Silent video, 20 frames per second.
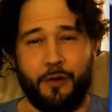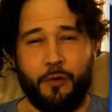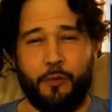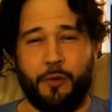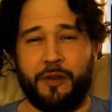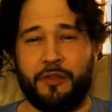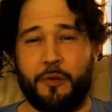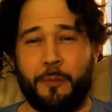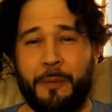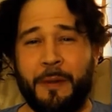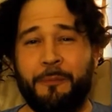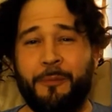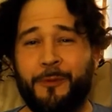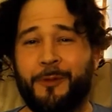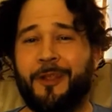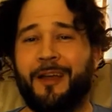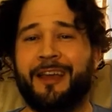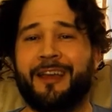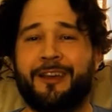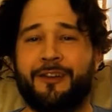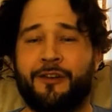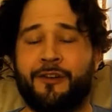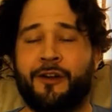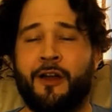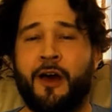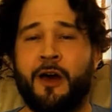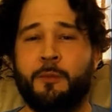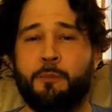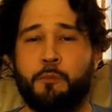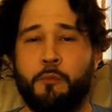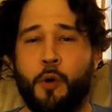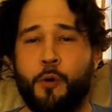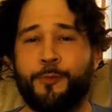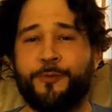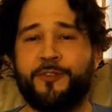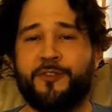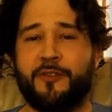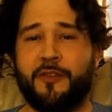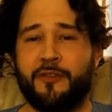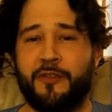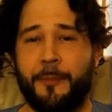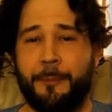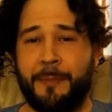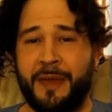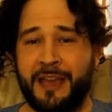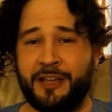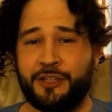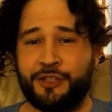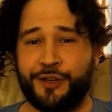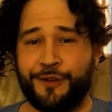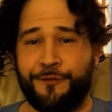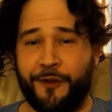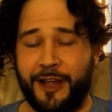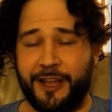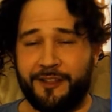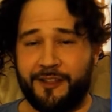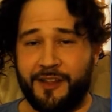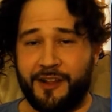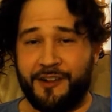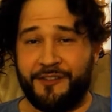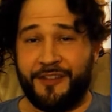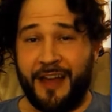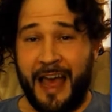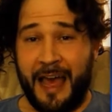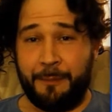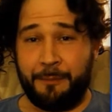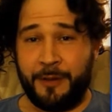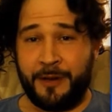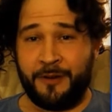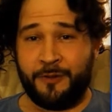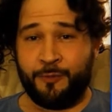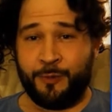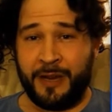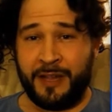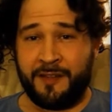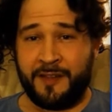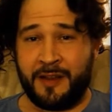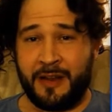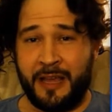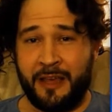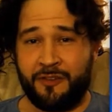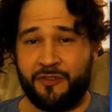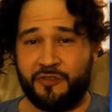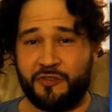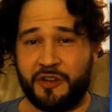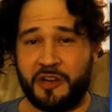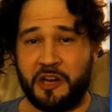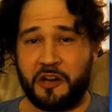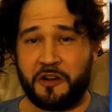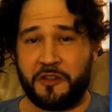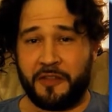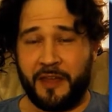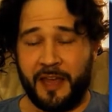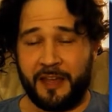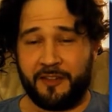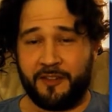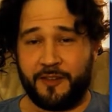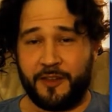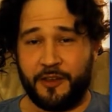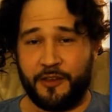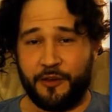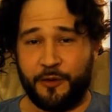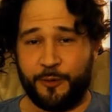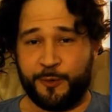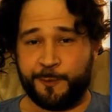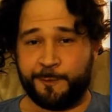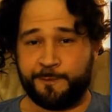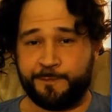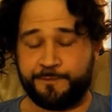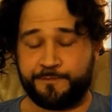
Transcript: Whether people like it or not, most of the major fights that have happened in recent history are thanks to you.